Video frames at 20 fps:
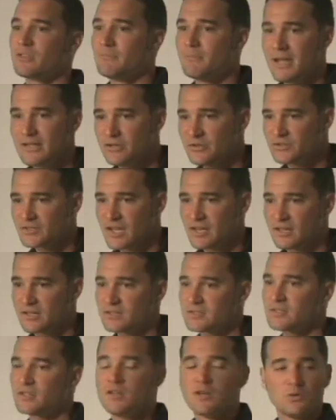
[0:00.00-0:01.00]
menu
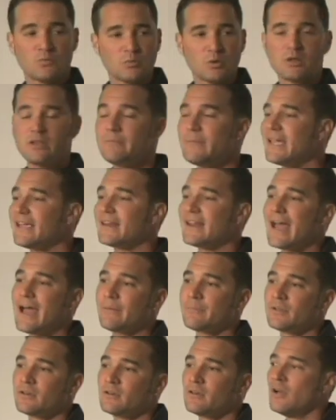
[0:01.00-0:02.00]
settings, really make it
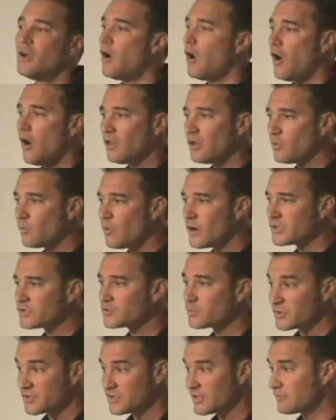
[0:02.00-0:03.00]
happen all at once
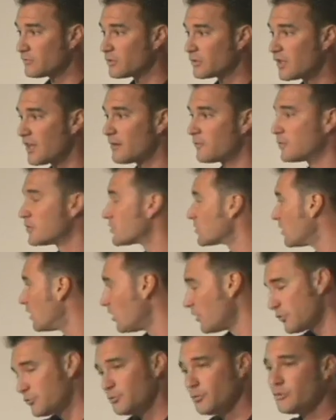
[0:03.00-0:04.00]
with several cameras
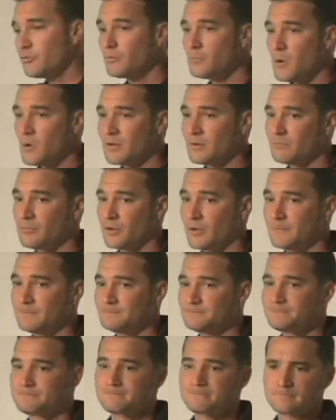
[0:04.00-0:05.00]
through the remote input.
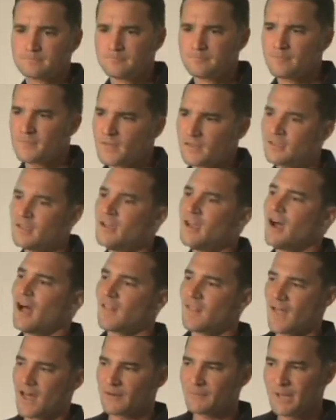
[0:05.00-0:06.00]
A
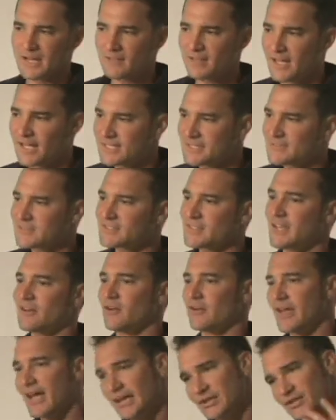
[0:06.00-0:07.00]
lot of my clients have said,
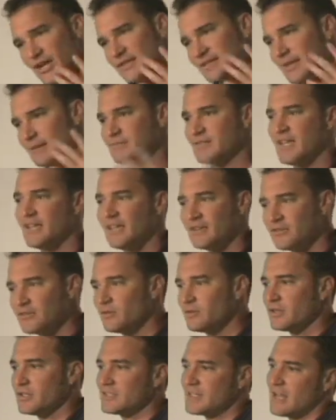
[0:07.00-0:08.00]
okay, Jesse, I'm taking two
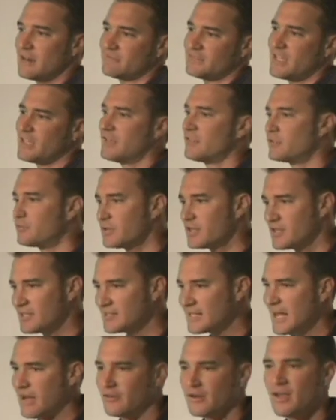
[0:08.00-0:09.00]
of these out, I'm taking three of these
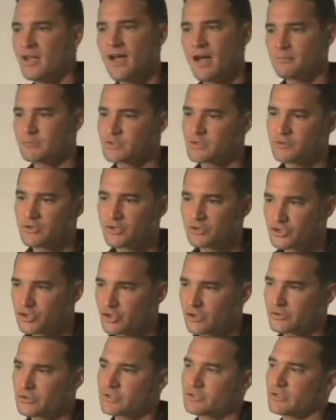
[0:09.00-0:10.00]
out, I'm shooting a
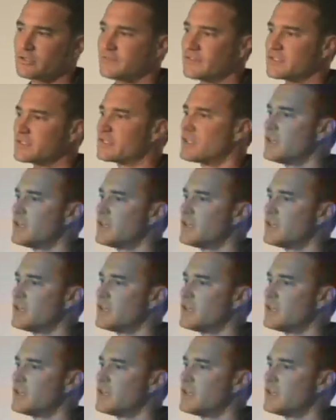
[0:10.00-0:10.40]
church service,